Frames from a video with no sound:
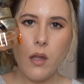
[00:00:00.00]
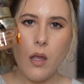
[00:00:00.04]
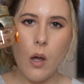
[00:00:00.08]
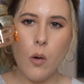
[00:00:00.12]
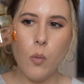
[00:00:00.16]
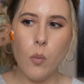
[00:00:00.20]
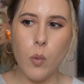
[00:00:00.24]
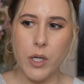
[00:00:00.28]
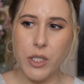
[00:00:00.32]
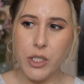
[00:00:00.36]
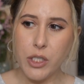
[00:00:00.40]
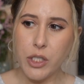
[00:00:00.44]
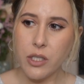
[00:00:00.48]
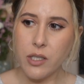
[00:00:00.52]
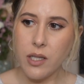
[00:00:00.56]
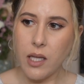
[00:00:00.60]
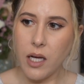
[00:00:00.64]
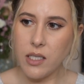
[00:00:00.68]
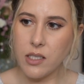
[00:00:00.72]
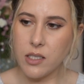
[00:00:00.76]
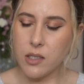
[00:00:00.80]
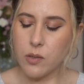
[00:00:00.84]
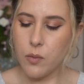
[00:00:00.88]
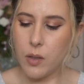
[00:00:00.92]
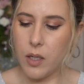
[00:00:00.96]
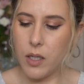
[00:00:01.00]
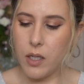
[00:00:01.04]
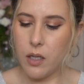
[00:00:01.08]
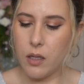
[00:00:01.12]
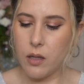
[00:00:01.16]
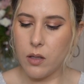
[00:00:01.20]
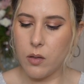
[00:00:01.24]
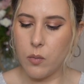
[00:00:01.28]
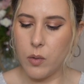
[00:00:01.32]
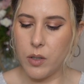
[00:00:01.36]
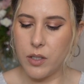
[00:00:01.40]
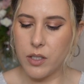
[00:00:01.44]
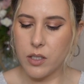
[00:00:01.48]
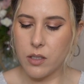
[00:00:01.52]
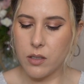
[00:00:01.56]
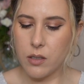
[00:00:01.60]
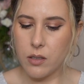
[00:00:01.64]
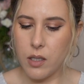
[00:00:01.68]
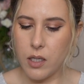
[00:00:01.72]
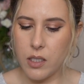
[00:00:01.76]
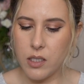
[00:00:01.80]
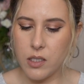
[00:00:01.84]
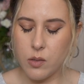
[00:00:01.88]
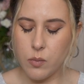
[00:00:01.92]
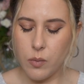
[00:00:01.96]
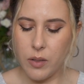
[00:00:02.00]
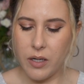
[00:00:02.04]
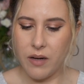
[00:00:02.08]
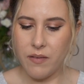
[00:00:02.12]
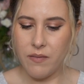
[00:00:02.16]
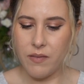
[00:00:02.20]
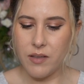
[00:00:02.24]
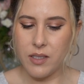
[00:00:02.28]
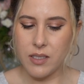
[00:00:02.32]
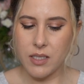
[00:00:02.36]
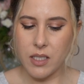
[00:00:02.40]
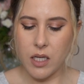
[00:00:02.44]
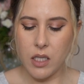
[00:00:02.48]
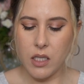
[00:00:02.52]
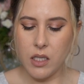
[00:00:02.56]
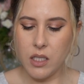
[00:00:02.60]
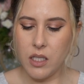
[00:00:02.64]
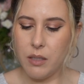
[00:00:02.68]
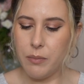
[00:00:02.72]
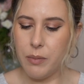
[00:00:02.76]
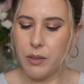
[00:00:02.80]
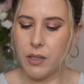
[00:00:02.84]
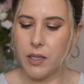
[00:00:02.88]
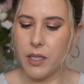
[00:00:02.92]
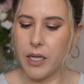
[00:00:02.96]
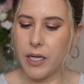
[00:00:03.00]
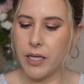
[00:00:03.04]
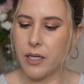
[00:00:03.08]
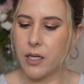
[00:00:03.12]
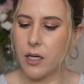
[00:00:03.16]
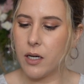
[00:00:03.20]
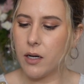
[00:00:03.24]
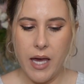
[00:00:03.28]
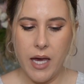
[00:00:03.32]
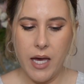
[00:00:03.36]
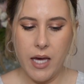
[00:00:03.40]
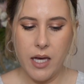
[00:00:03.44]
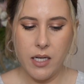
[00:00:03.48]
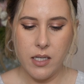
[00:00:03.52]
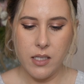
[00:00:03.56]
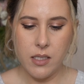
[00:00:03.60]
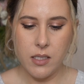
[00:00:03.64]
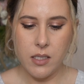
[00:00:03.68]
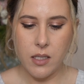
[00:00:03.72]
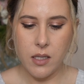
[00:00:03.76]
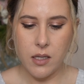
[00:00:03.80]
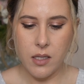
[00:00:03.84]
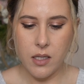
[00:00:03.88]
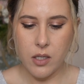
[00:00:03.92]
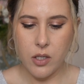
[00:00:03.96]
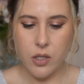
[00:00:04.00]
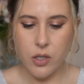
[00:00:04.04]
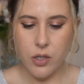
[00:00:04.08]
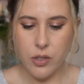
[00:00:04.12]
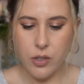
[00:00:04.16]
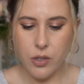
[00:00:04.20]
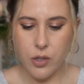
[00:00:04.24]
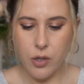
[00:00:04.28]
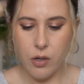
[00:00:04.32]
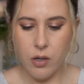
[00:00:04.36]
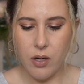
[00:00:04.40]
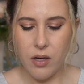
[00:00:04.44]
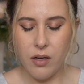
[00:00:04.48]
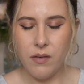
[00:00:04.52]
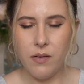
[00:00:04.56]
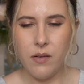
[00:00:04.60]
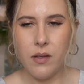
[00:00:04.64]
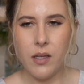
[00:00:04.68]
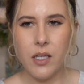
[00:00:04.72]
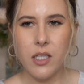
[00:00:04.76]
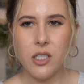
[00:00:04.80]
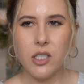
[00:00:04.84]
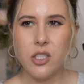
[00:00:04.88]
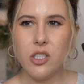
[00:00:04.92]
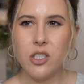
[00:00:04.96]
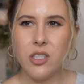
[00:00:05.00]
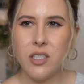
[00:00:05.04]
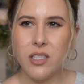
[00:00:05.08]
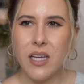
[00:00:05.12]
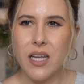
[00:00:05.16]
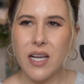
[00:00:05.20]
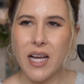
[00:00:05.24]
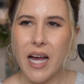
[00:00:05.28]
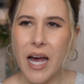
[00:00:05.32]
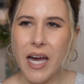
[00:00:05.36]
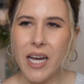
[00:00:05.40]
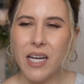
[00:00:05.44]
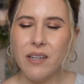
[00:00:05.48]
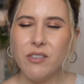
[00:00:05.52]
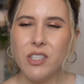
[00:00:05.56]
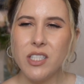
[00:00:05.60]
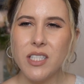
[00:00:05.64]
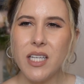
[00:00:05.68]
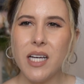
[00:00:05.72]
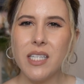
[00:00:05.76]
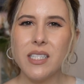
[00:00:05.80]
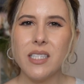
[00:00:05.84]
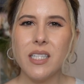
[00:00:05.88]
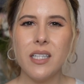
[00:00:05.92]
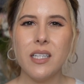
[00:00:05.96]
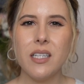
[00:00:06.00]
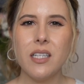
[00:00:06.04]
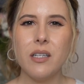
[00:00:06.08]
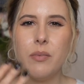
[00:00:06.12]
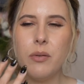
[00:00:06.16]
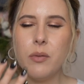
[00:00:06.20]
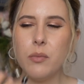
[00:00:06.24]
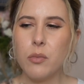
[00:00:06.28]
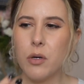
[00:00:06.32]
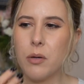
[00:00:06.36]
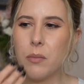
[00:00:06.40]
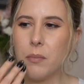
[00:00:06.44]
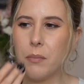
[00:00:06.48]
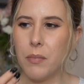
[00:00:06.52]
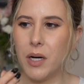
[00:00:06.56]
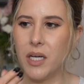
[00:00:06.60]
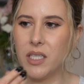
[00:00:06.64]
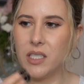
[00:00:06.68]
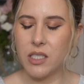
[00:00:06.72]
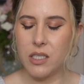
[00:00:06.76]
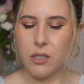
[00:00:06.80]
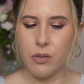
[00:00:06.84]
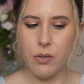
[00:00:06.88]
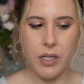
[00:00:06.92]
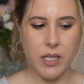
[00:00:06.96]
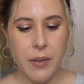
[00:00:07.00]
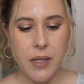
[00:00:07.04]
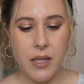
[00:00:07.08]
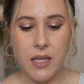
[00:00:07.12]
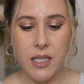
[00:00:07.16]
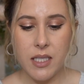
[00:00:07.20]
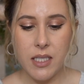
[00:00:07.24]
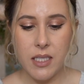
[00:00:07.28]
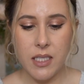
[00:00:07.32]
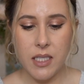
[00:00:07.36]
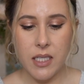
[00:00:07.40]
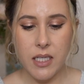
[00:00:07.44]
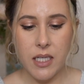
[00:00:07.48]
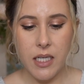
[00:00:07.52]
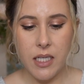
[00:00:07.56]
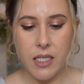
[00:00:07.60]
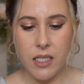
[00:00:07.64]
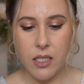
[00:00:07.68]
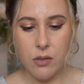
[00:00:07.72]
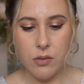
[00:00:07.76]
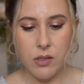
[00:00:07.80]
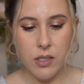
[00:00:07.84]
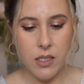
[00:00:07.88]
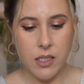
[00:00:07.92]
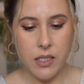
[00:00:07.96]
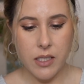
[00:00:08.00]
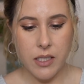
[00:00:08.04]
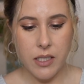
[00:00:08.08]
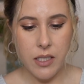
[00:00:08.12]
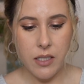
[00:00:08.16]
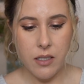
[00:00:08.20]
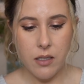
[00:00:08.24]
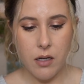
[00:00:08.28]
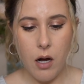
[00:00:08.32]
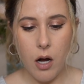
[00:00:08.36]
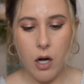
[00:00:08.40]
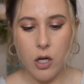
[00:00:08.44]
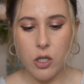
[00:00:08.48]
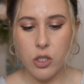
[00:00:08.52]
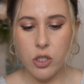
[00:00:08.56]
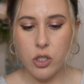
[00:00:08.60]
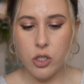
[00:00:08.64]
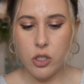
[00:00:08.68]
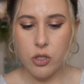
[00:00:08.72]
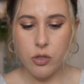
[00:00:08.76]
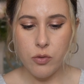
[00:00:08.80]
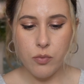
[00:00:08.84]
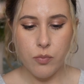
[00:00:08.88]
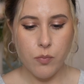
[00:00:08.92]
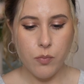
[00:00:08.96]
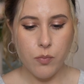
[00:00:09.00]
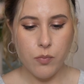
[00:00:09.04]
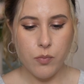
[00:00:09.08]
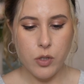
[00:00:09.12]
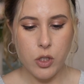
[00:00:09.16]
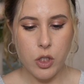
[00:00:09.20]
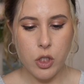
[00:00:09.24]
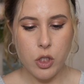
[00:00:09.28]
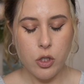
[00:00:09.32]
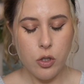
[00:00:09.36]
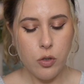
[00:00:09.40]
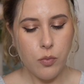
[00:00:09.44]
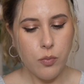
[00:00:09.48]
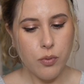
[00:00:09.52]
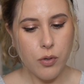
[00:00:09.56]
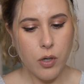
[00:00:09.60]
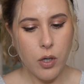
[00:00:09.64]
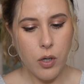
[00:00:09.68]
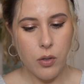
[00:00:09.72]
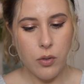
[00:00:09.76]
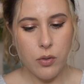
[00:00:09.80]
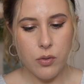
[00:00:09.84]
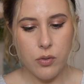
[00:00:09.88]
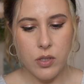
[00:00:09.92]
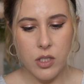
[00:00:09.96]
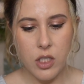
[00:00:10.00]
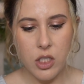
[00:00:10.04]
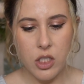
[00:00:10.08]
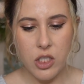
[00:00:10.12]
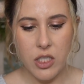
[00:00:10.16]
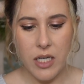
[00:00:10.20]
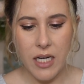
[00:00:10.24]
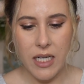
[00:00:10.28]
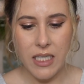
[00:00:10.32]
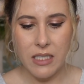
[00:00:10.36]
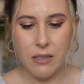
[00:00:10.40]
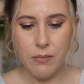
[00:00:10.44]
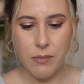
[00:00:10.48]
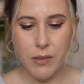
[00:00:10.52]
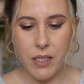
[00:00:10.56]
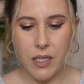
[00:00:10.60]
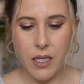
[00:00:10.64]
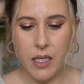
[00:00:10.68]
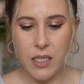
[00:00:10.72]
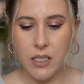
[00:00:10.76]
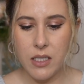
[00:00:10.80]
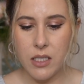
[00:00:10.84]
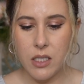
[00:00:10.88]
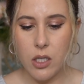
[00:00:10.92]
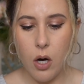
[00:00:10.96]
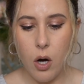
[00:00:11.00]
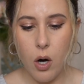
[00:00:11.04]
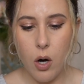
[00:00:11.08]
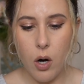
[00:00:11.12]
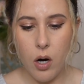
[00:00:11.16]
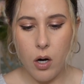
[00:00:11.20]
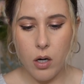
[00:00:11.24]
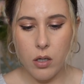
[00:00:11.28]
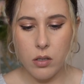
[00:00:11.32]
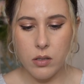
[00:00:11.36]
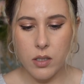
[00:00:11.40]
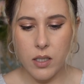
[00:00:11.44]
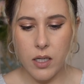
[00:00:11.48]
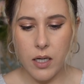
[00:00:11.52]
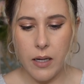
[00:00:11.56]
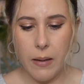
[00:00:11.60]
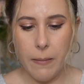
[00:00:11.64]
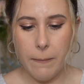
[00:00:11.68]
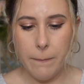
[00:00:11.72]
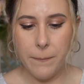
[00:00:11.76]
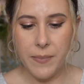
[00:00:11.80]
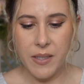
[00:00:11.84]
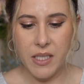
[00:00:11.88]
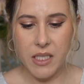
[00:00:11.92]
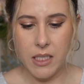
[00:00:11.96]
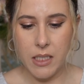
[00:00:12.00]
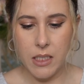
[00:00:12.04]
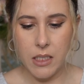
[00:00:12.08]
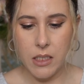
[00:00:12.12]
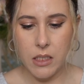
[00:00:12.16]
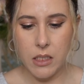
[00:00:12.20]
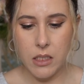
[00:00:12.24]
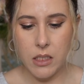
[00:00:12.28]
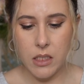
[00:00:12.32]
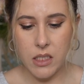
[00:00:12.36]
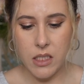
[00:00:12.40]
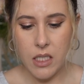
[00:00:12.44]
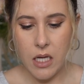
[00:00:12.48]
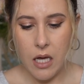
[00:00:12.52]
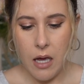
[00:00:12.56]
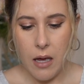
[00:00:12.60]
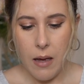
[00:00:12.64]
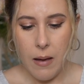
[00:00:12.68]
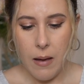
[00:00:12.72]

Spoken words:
Wonderlust one. The Wonderlust one, I feel it's a little bit lighter, and the Good Girl, I feel like it kind of just has a little bit more musk to it. But the keynotes in here are tuberose, jasmine, and tonka beans.